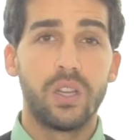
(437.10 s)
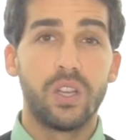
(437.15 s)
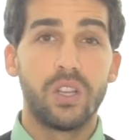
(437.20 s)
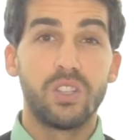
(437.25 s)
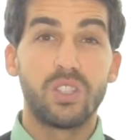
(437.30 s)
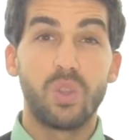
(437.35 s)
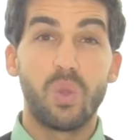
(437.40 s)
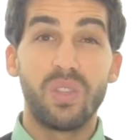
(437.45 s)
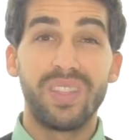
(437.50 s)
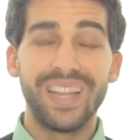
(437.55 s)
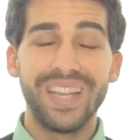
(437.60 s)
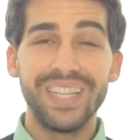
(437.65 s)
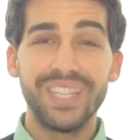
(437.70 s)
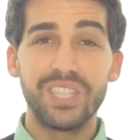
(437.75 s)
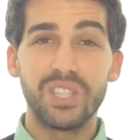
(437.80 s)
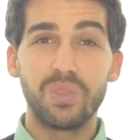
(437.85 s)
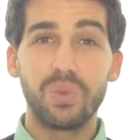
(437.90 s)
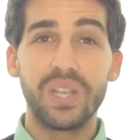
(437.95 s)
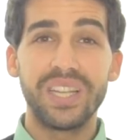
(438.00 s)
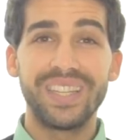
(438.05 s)
So
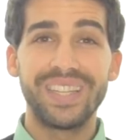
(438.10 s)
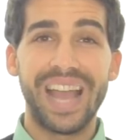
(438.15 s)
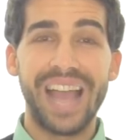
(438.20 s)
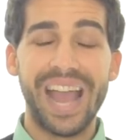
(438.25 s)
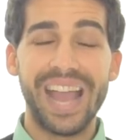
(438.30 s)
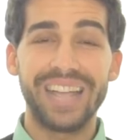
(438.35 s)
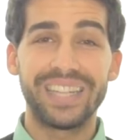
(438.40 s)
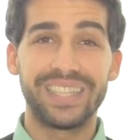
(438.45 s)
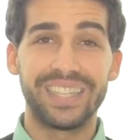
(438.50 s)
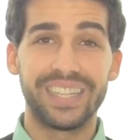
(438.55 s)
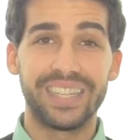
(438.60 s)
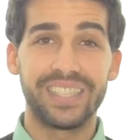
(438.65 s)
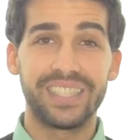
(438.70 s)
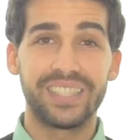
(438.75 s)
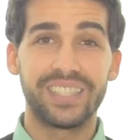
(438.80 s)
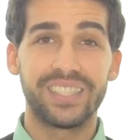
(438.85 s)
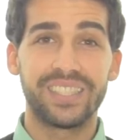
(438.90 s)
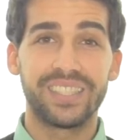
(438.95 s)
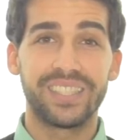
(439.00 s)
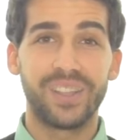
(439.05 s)
these three
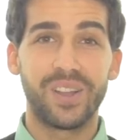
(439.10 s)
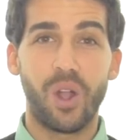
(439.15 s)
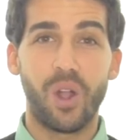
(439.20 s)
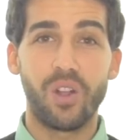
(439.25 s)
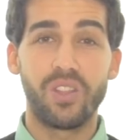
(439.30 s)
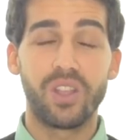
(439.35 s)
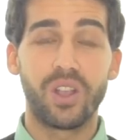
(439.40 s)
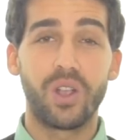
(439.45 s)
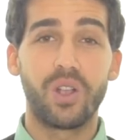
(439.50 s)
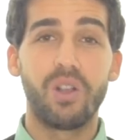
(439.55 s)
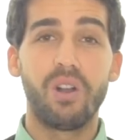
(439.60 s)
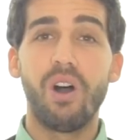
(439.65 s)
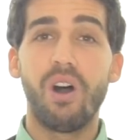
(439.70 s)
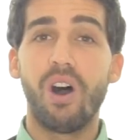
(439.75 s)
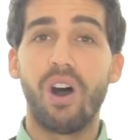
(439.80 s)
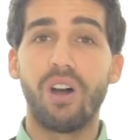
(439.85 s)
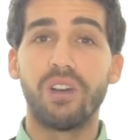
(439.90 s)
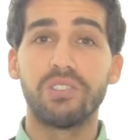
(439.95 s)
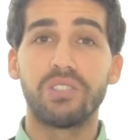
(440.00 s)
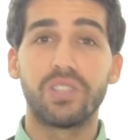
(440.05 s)
tactics are the
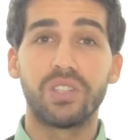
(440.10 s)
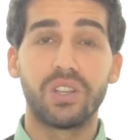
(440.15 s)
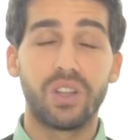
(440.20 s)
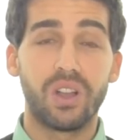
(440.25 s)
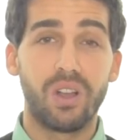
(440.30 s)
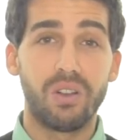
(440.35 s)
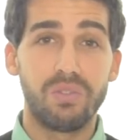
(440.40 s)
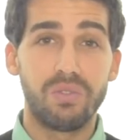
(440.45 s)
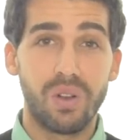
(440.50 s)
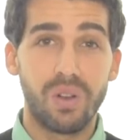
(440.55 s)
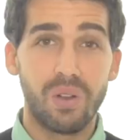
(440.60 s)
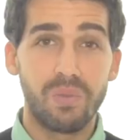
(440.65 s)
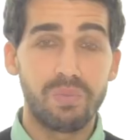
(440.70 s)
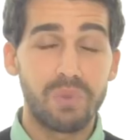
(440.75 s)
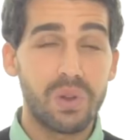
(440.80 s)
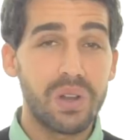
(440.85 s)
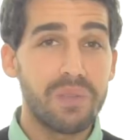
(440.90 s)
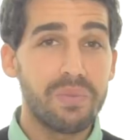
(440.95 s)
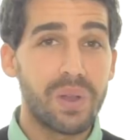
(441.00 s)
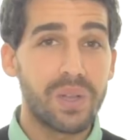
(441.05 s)
cause of
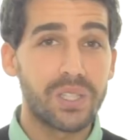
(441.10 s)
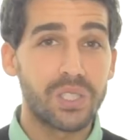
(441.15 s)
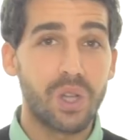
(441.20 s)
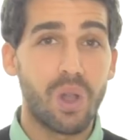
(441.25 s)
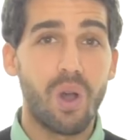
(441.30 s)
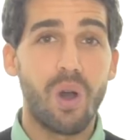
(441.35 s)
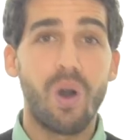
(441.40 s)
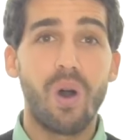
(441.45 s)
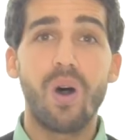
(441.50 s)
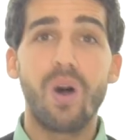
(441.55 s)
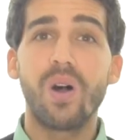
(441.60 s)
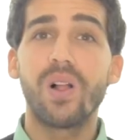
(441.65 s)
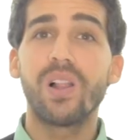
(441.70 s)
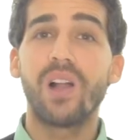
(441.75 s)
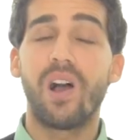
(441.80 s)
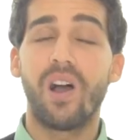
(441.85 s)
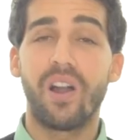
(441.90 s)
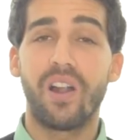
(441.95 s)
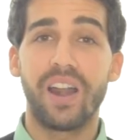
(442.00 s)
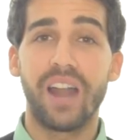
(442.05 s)
pretty much
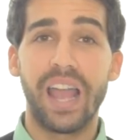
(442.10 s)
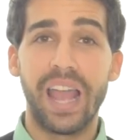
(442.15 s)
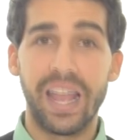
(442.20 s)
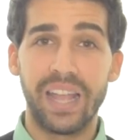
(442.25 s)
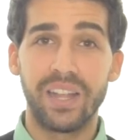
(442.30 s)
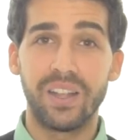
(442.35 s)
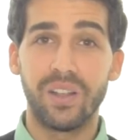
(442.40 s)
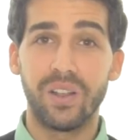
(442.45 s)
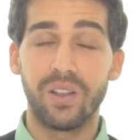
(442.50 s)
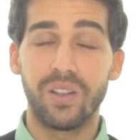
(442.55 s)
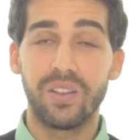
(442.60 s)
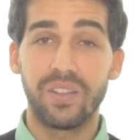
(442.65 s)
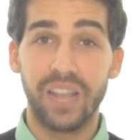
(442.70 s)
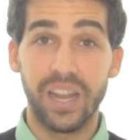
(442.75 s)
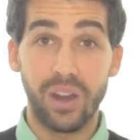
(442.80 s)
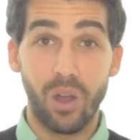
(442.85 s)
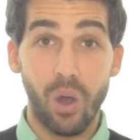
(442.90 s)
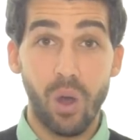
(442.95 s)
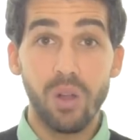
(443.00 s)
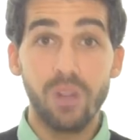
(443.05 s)
all our anger
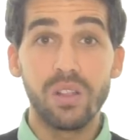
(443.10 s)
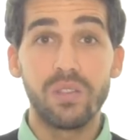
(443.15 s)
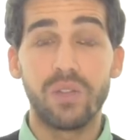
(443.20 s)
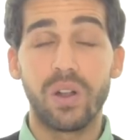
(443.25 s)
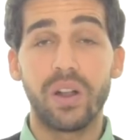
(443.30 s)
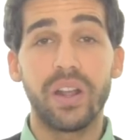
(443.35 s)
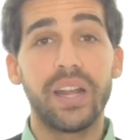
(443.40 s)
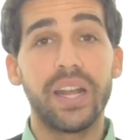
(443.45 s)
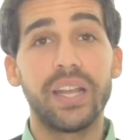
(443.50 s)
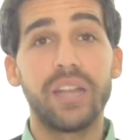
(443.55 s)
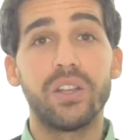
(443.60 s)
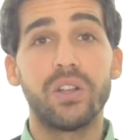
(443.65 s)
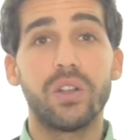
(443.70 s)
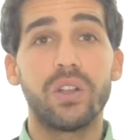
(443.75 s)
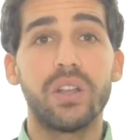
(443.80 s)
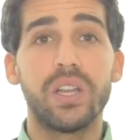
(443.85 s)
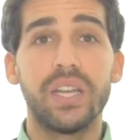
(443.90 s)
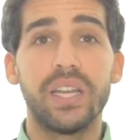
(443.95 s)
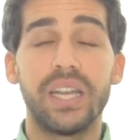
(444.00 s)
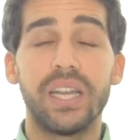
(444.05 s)
and all of our
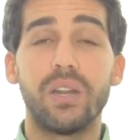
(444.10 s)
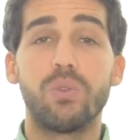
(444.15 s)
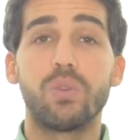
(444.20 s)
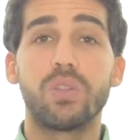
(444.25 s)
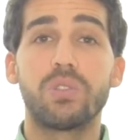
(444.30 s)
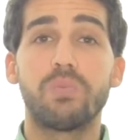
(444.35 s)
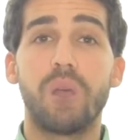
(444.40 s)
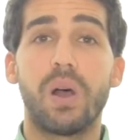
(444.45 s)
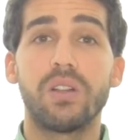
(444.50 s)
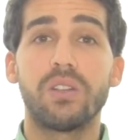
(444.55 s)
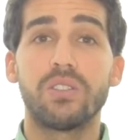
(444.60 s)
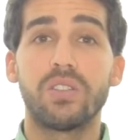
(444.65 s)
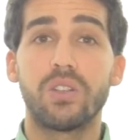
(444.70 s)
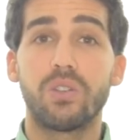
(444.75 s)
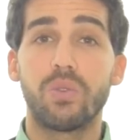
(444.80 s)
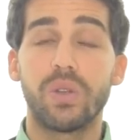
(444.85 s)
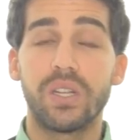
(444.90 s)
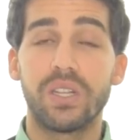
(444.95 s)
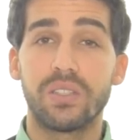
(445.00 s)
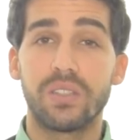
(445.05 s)
anger in response to
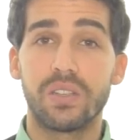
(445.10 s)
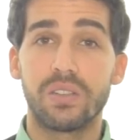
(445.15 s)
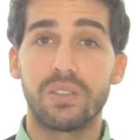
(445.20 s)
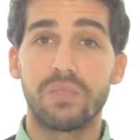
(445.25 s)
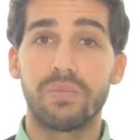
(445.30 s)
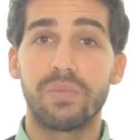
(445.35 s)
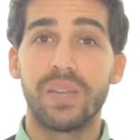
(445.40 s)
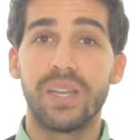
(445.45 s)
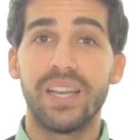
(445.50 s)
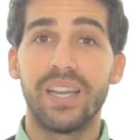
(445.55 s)
criticism.